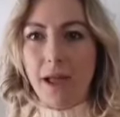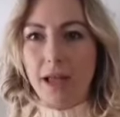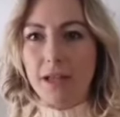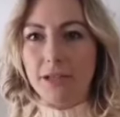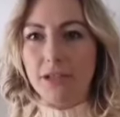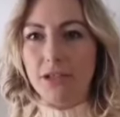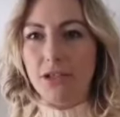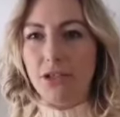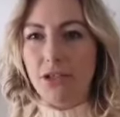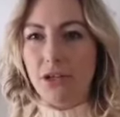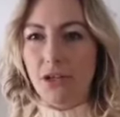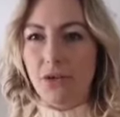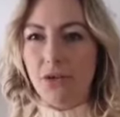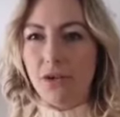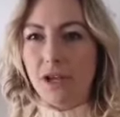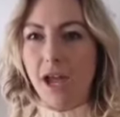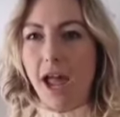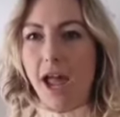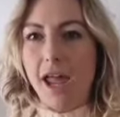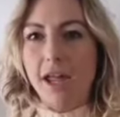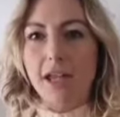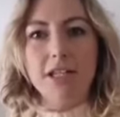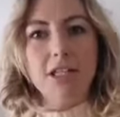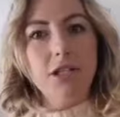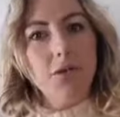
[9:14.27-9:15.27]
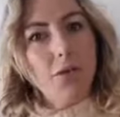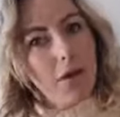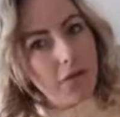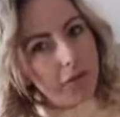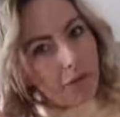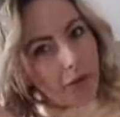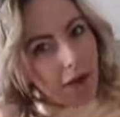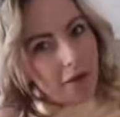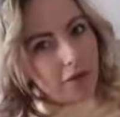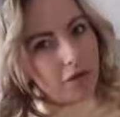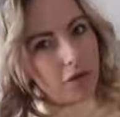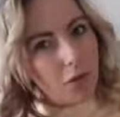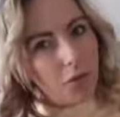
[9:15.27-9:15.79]
as UK, so I
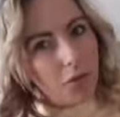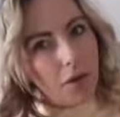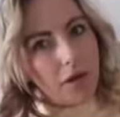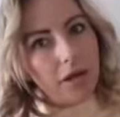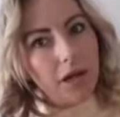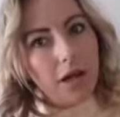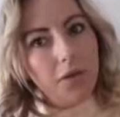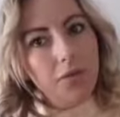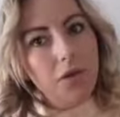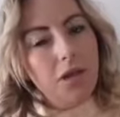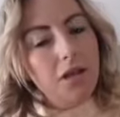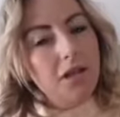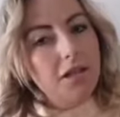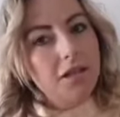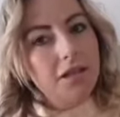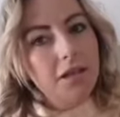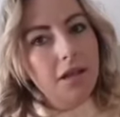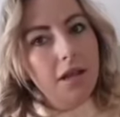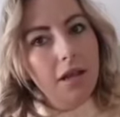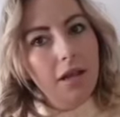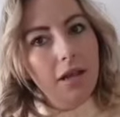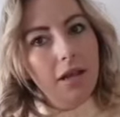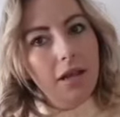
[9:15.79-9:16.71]
found that when I was